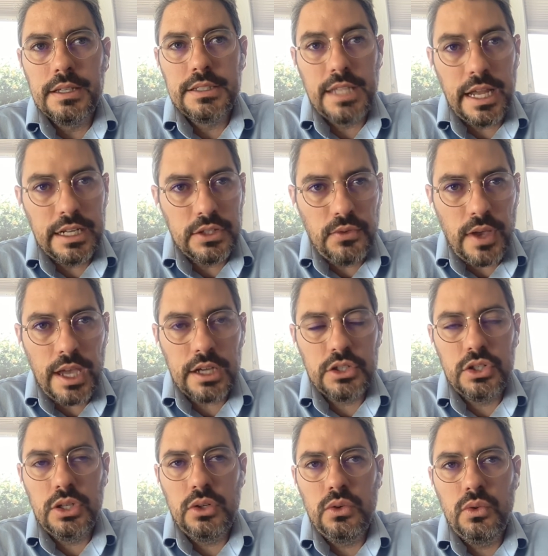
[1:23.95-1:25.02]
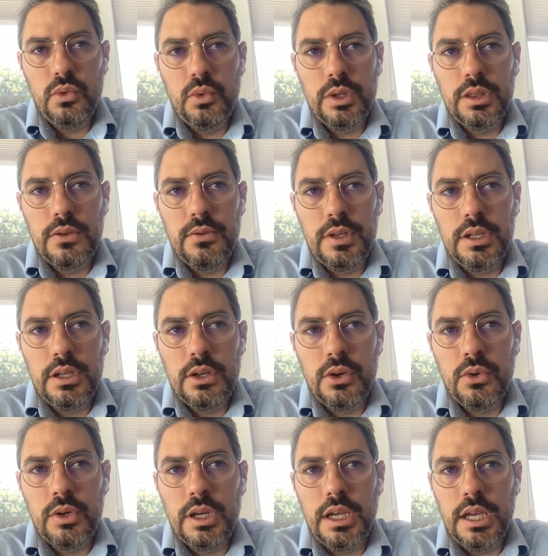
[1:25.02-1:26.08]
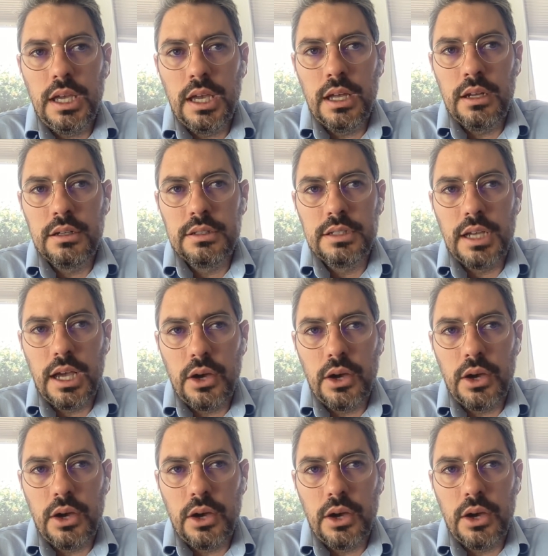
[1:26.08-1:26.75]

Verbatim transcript: satisfaction with the video and